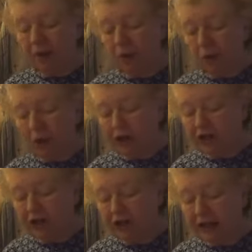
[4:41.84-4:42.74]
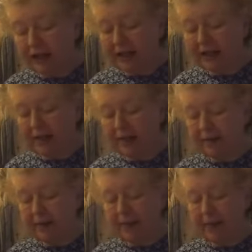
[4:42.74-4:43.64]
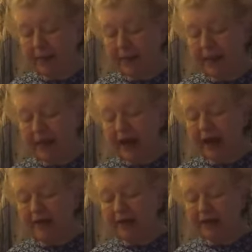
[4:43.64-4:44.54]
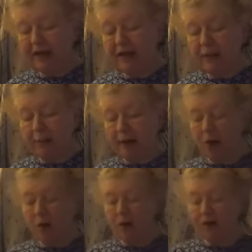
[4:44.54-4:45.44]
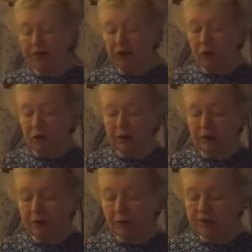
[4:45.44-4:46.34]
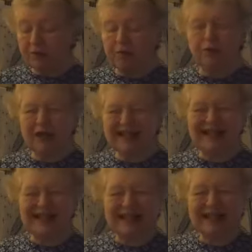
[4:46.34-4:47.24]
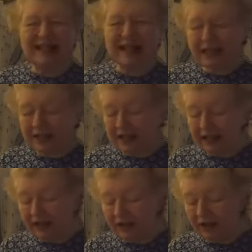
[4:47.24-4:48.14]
were watching this and they saw the power of the Lord was present to heal